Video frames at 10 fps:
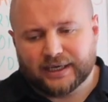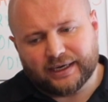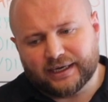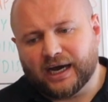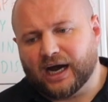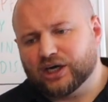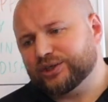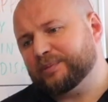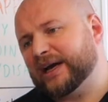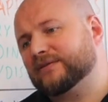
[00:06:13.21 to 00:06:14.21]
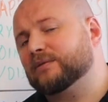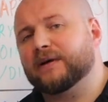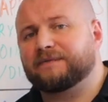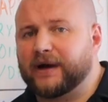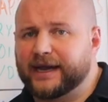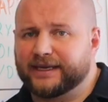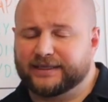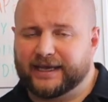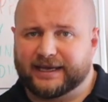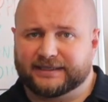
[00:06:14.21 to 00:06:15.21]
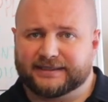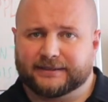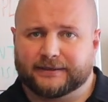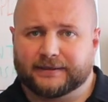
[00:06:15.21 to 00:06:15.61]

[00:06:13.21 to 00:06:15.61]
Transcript: an analogy back from my fighting days.